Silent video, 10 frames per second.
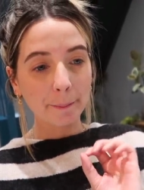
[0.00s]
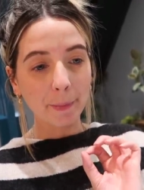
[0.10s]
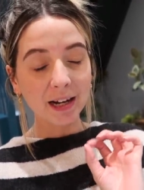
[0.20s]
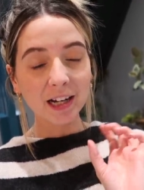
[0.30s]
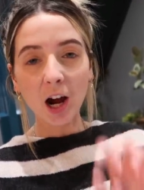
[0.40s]

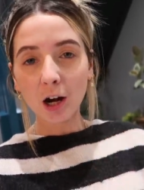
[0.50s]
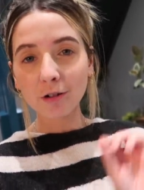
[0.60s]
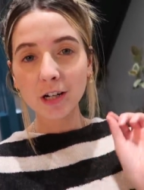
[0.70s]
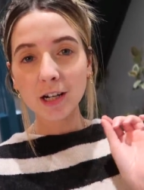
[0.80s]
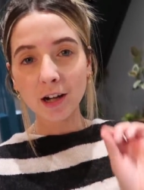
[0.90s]
my
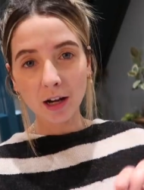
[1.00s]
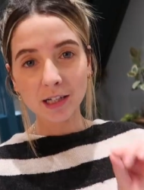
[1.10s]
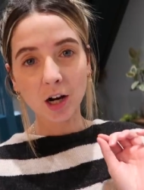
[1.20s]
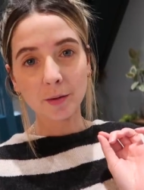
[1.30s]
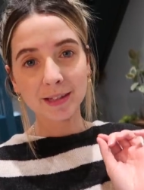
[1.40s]
current
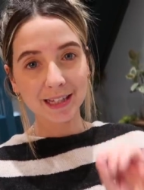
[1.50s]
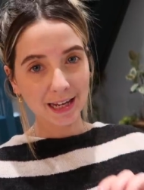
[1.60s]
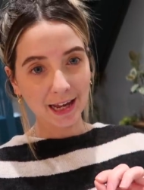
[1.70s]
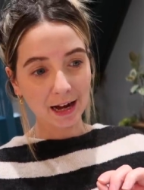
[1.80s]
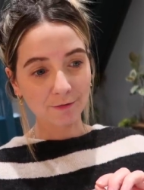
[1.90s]
nighttime
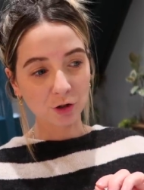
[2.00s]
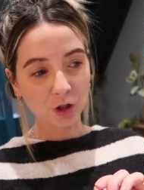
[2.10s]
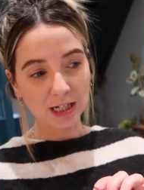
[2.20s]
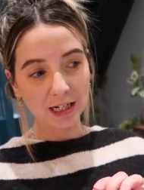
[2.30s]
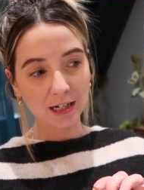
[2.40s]
skincare
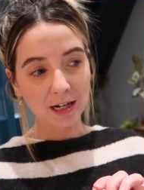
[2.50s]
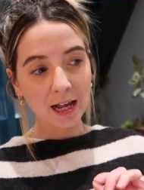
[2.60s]
routine.